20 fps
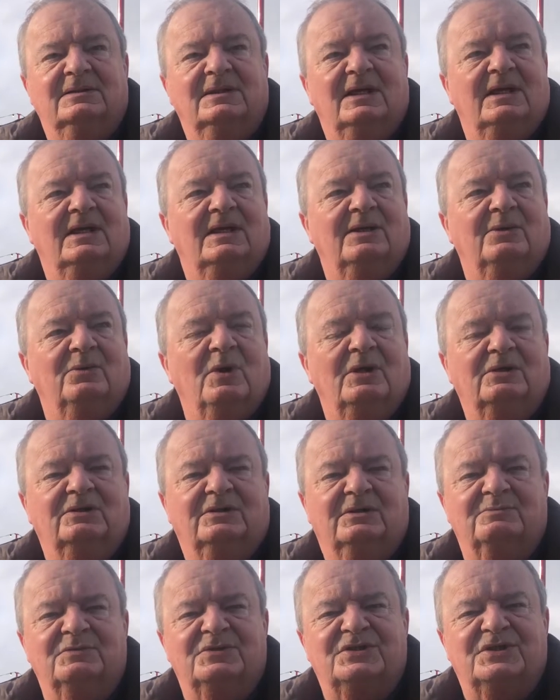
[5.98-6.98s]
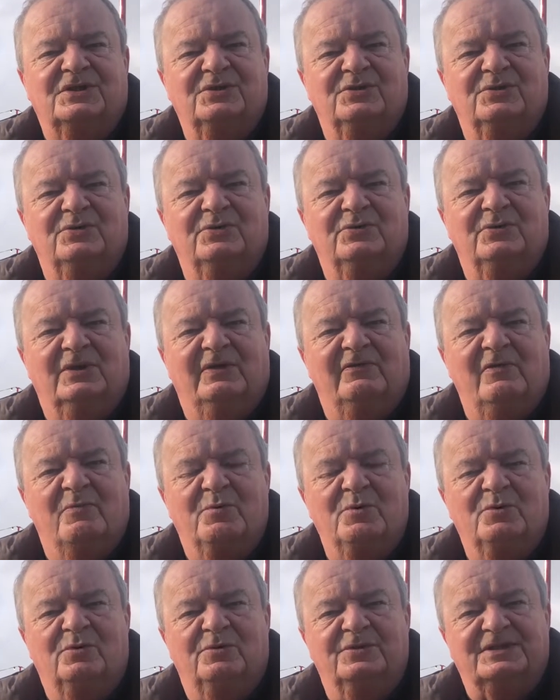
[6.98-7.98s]
Welcome to
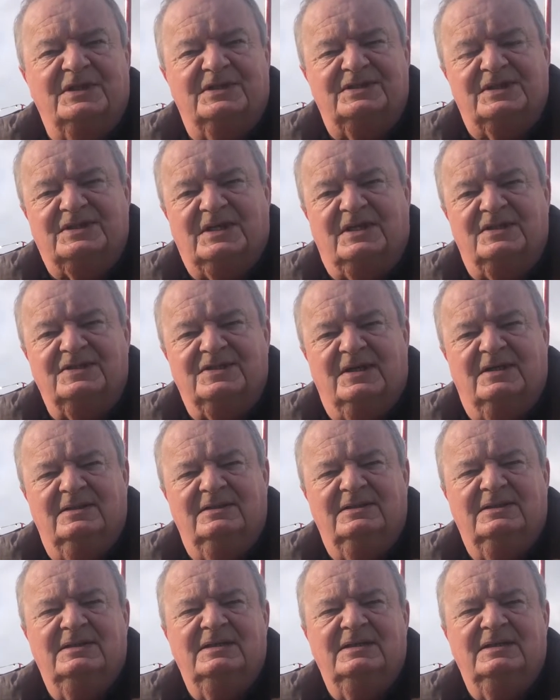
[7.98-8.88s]
Liverpool City Centre.